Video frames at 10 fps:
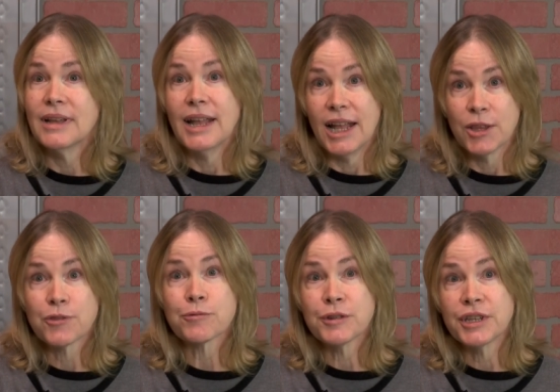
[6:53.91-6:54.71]
And
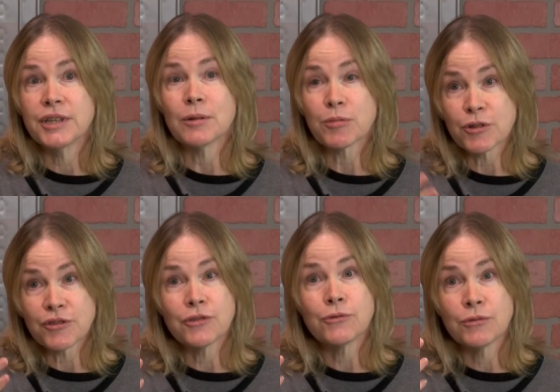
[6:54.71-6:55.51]
three, a
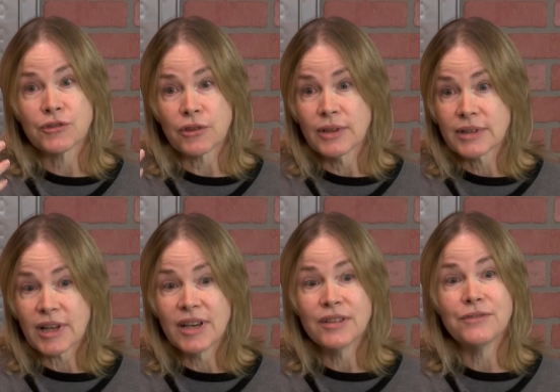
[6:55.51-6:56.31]
person who has
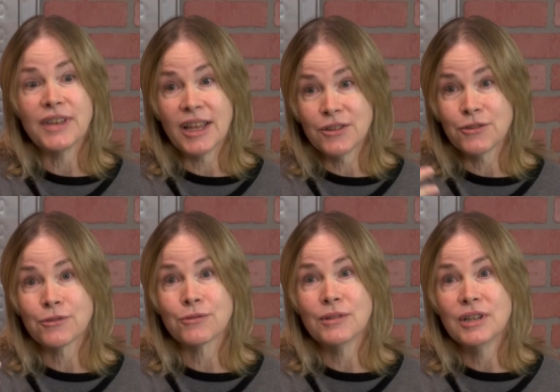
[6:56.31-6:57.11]
kind of had
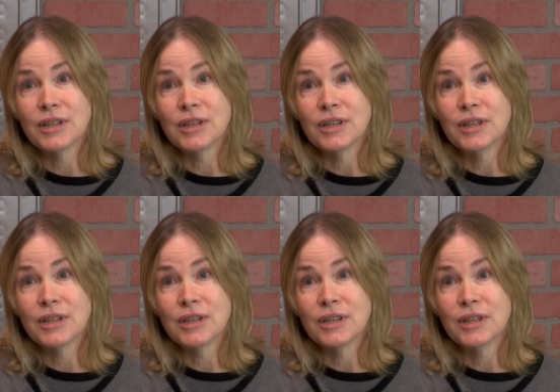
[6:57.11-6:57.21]
to